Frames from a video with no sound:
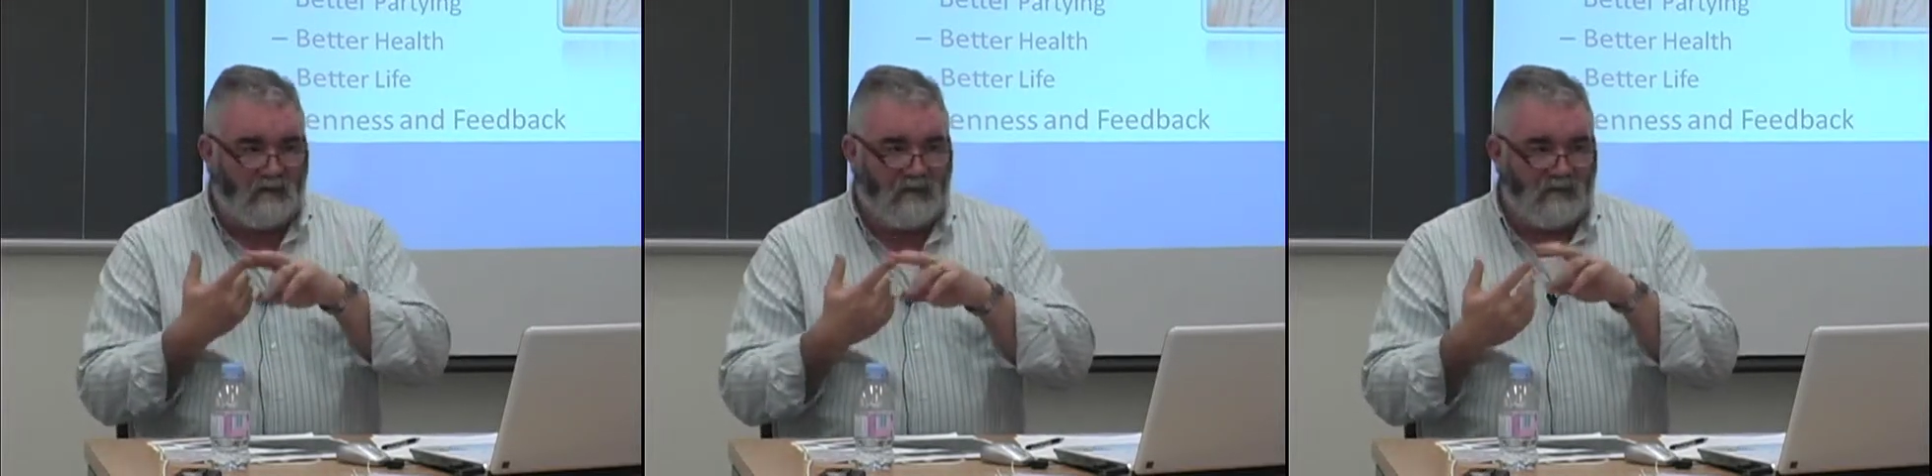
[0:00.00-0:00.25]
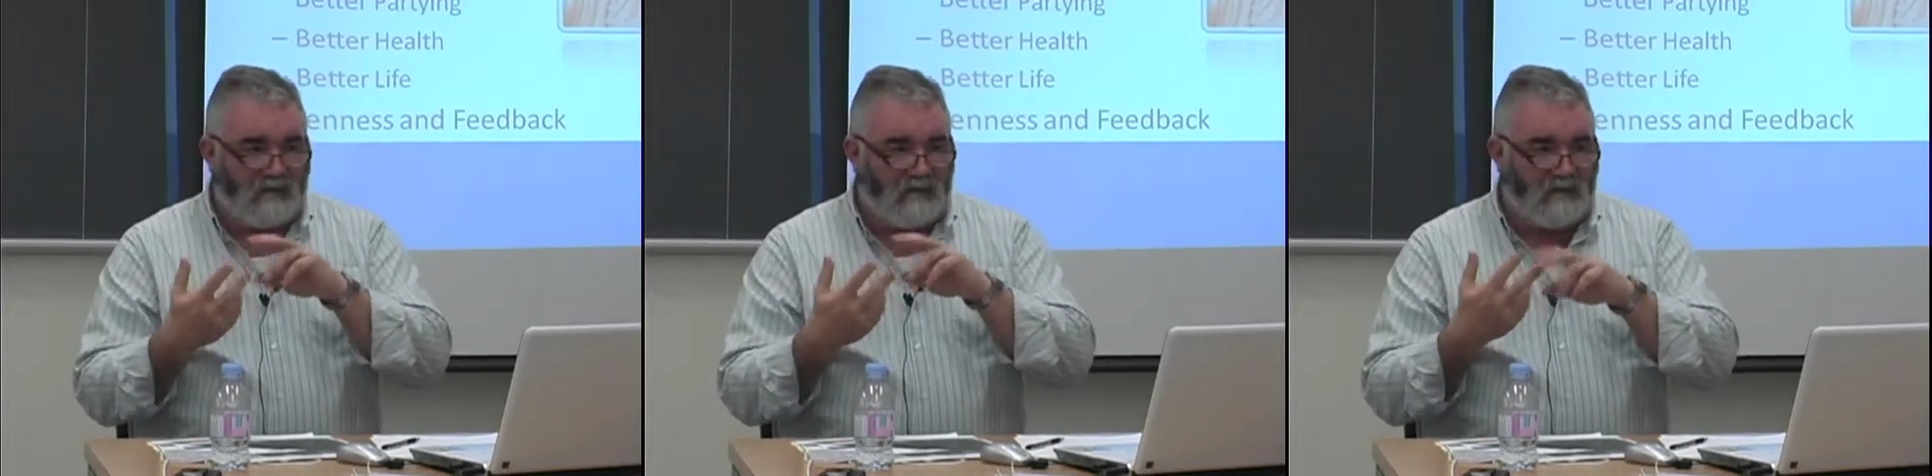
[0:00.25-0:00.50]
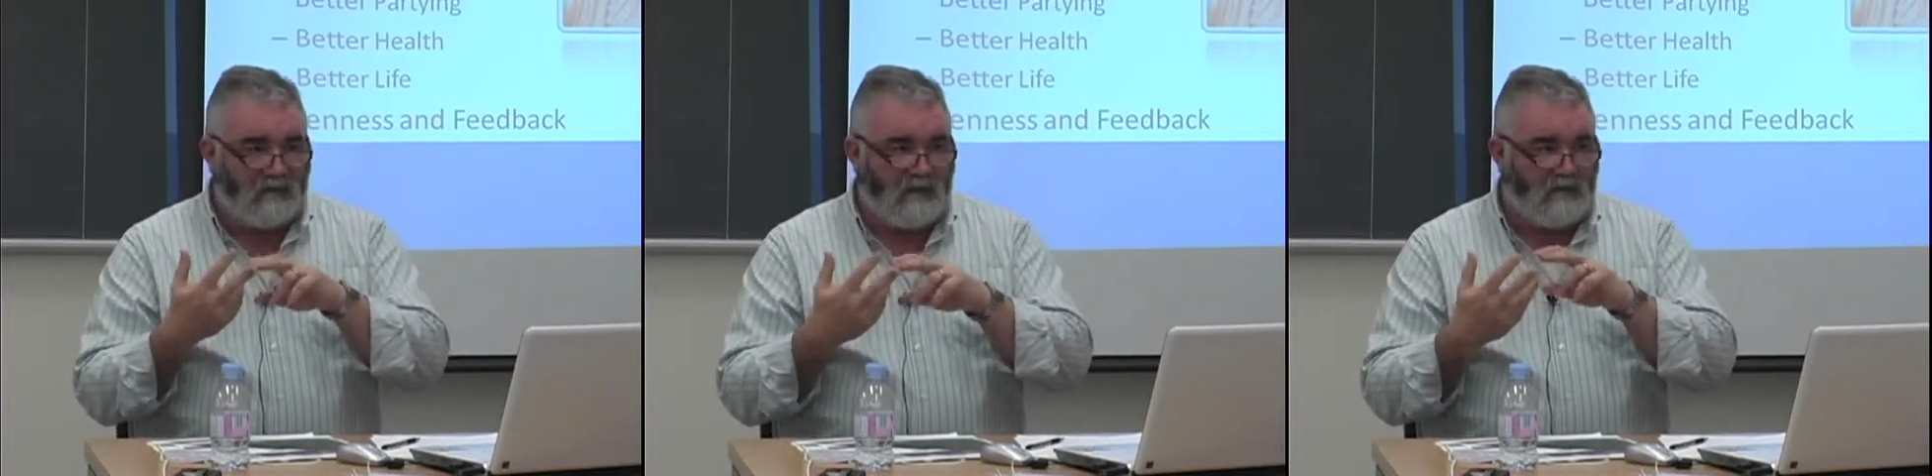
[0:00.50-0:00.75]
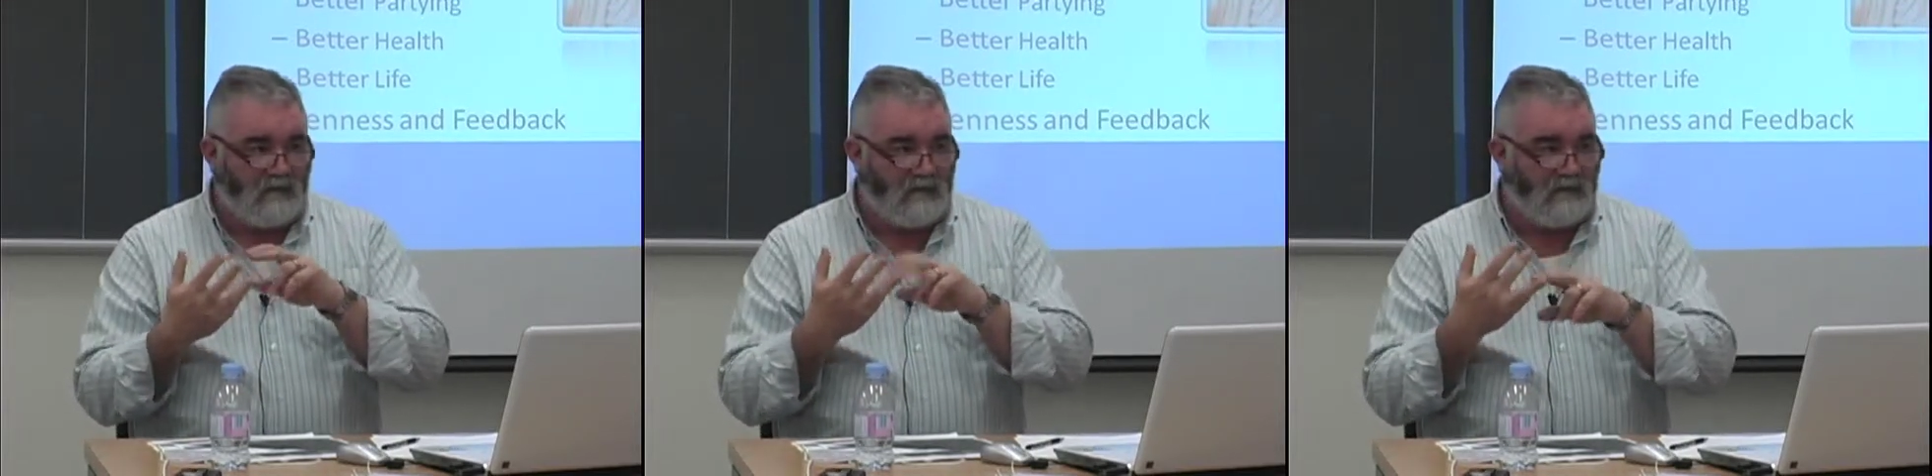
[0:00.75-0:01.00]
physical,
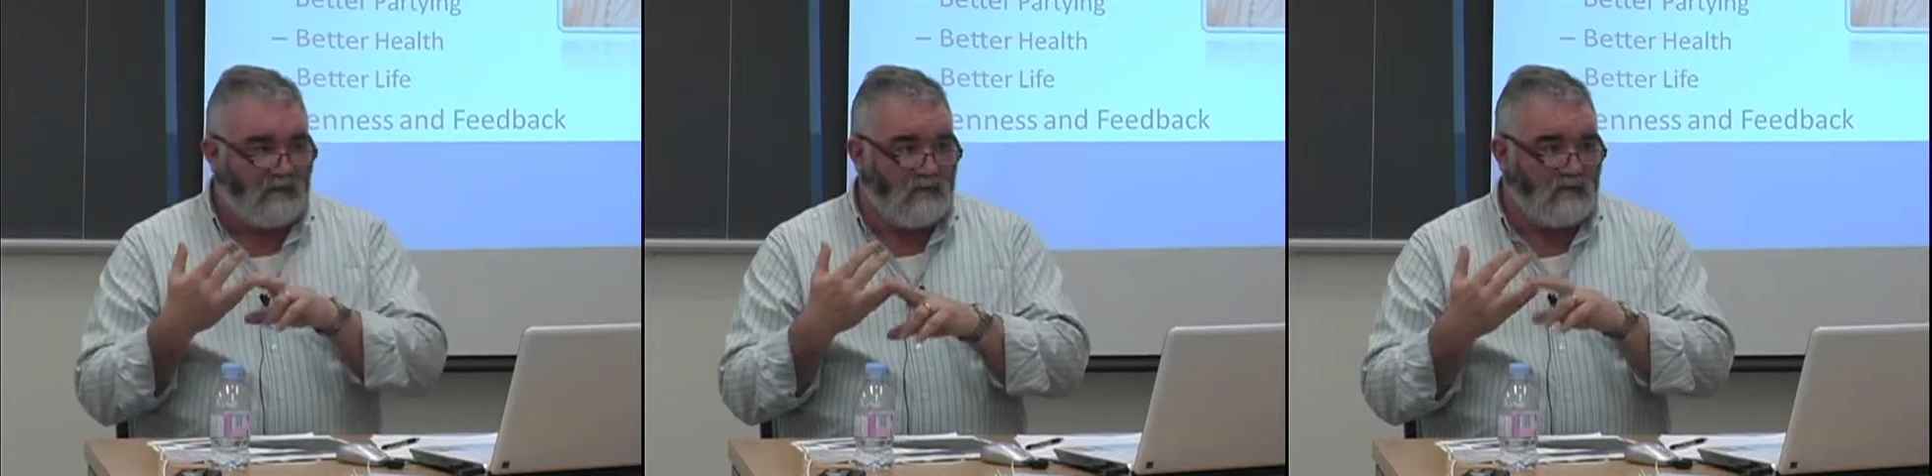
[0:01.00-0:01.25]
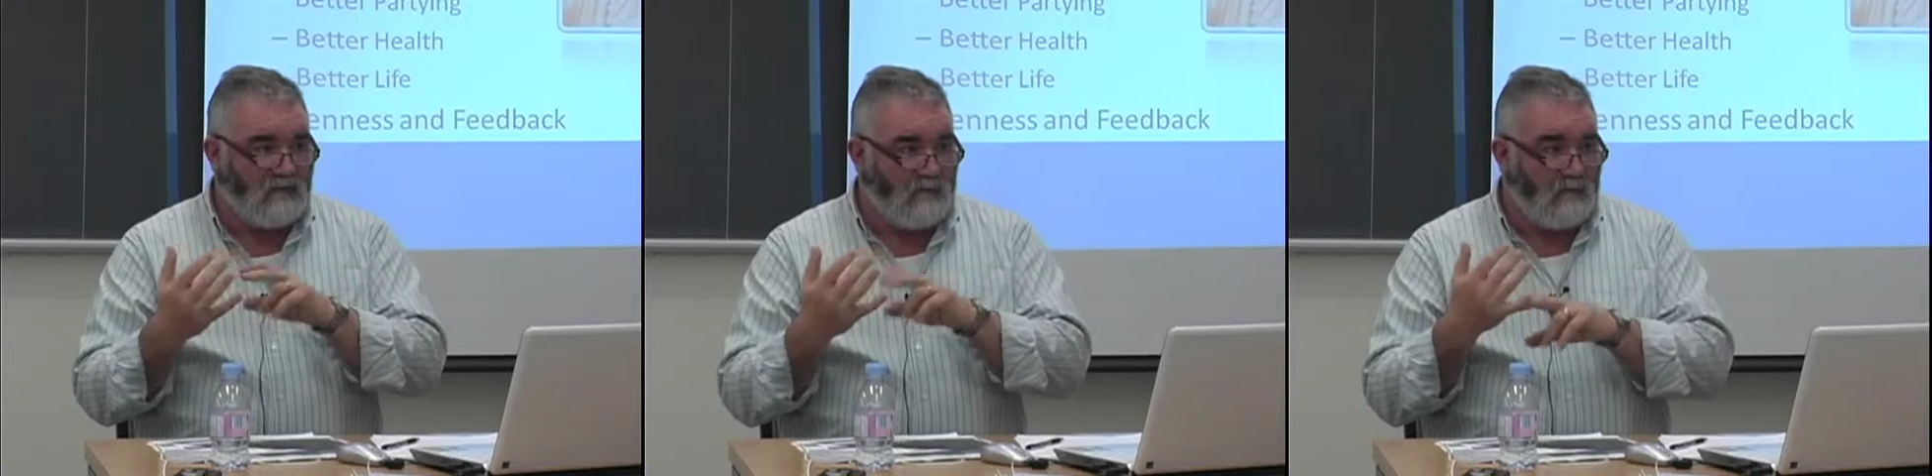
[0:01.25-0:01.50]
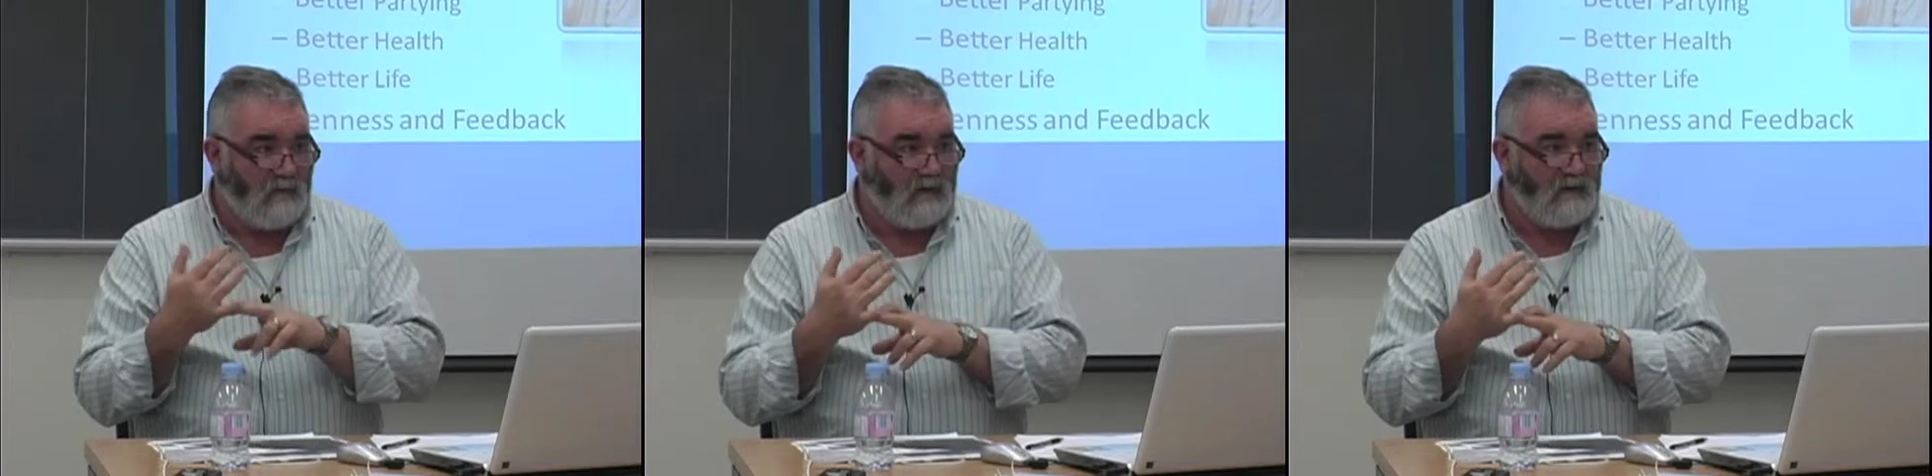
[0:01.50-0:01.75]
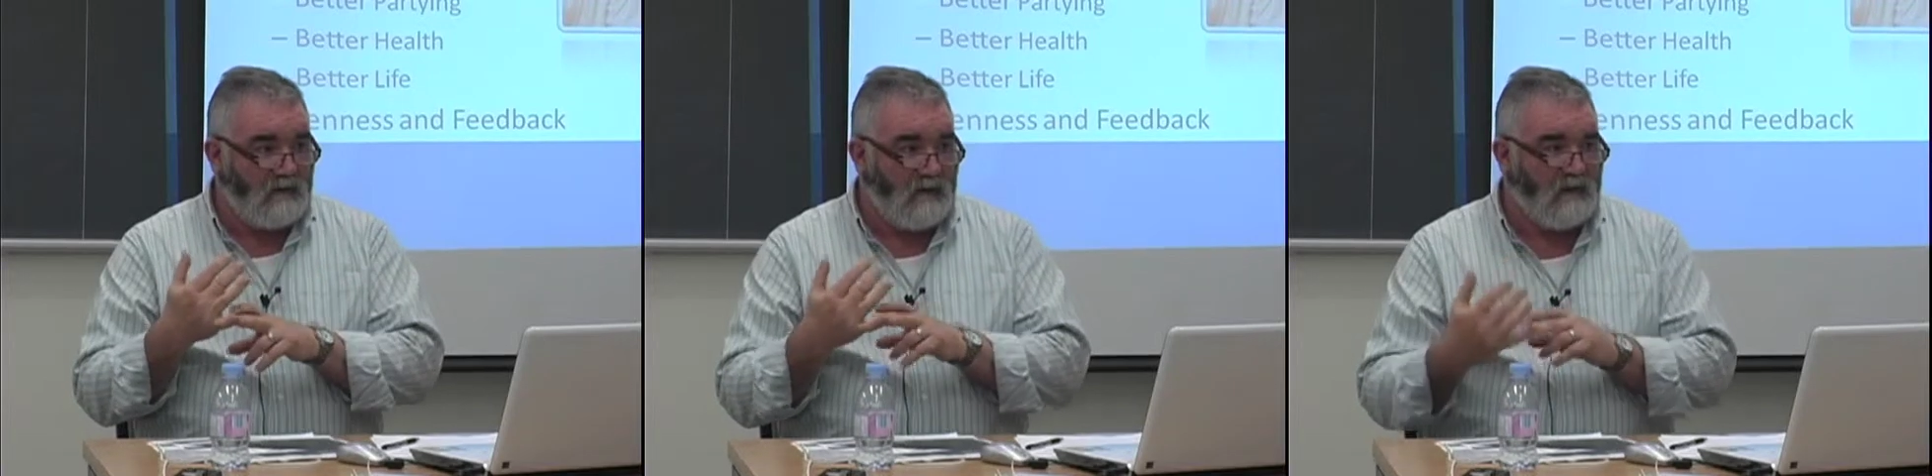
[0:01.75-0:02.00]
sexual, social, and
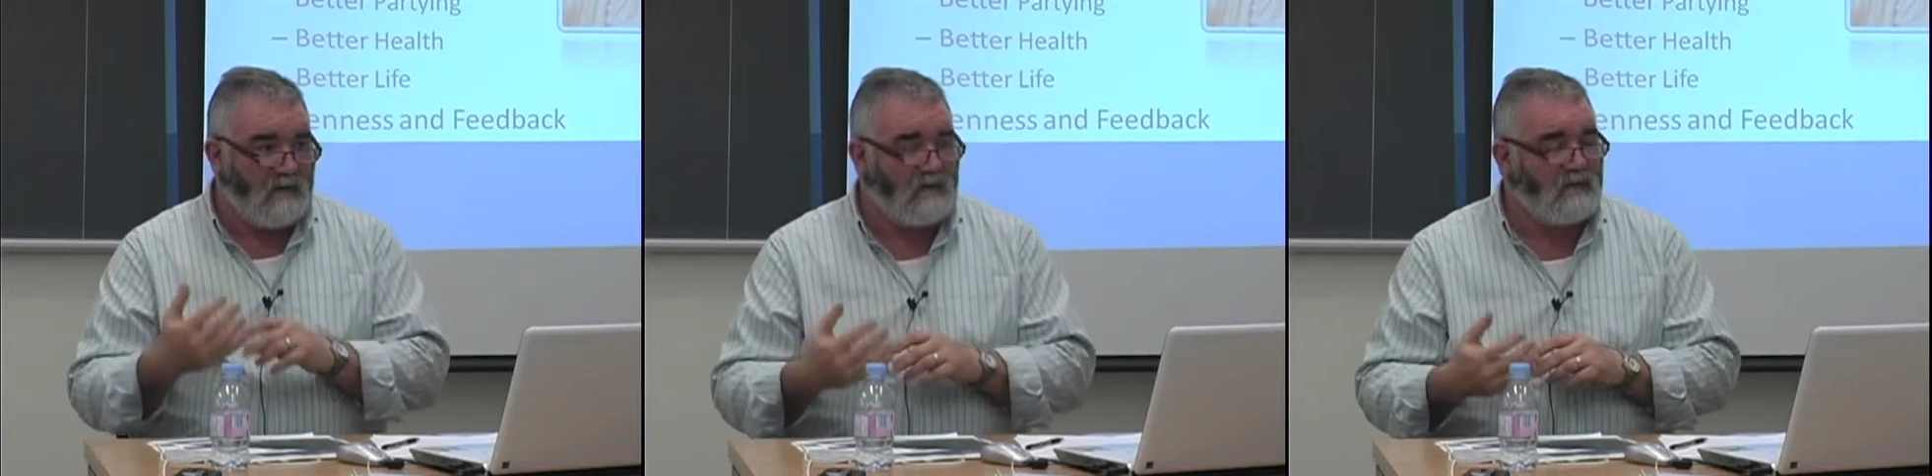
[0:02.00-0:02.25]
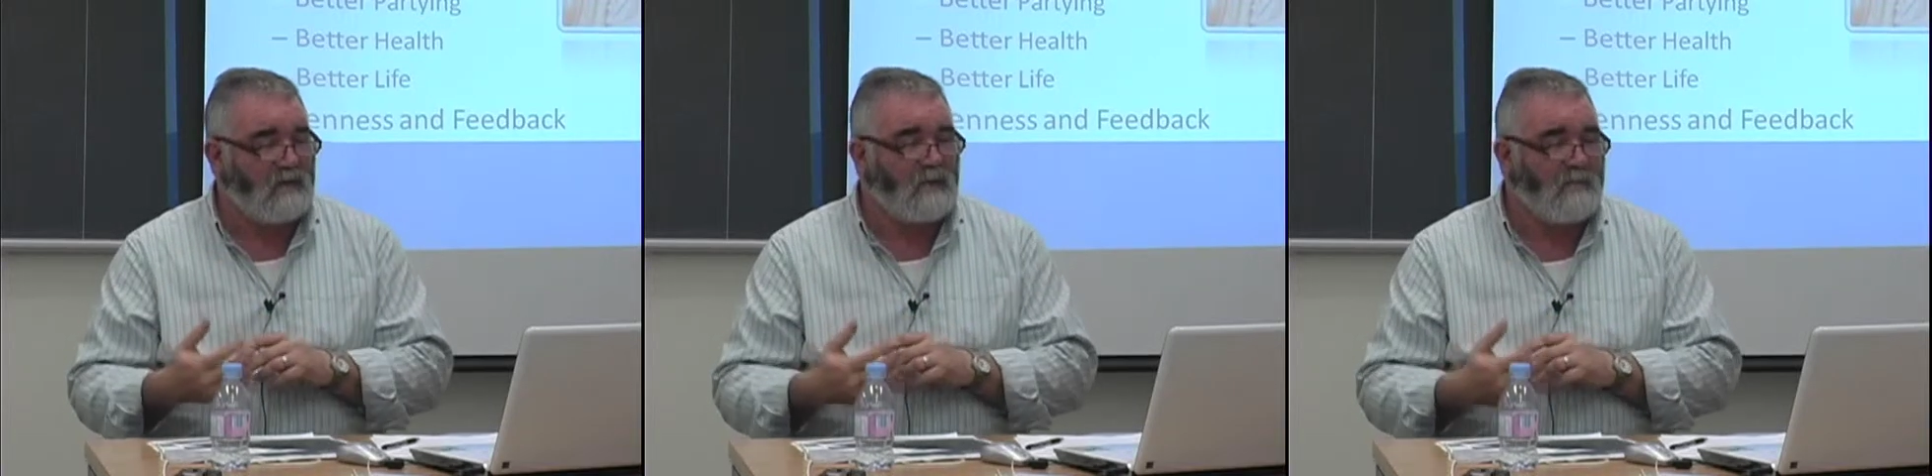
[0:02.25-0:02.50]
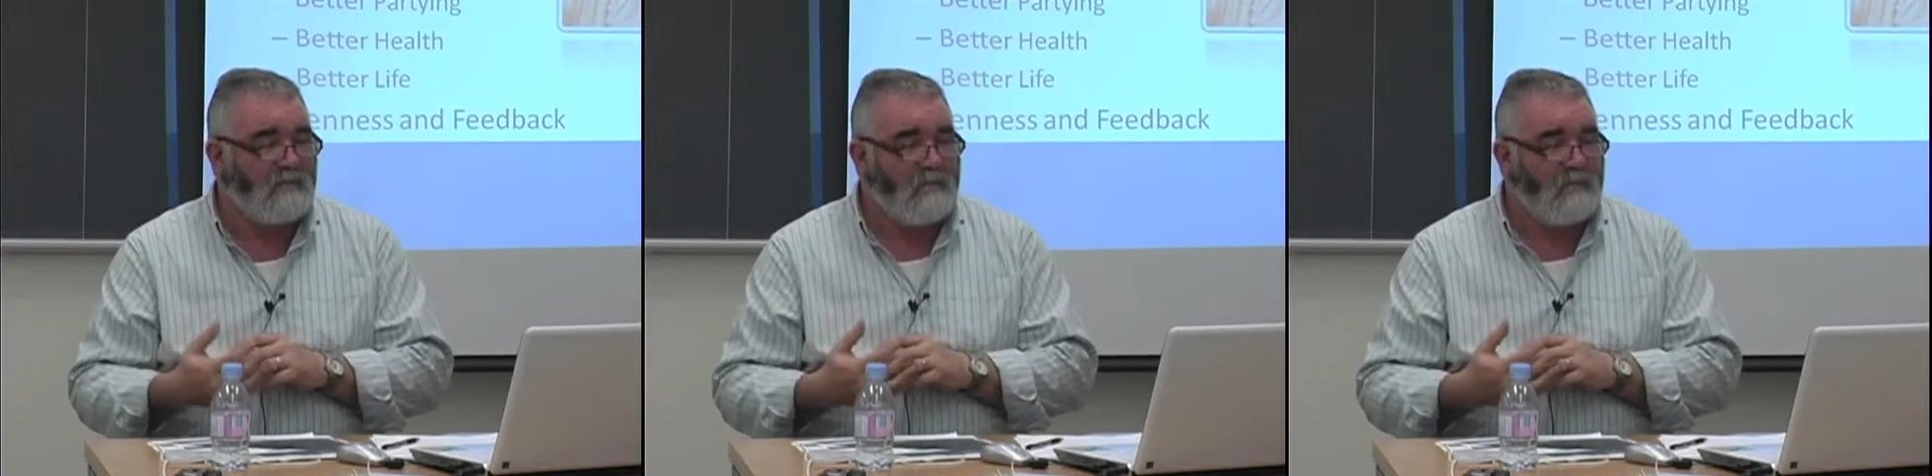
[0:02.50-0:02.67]
mental health. So,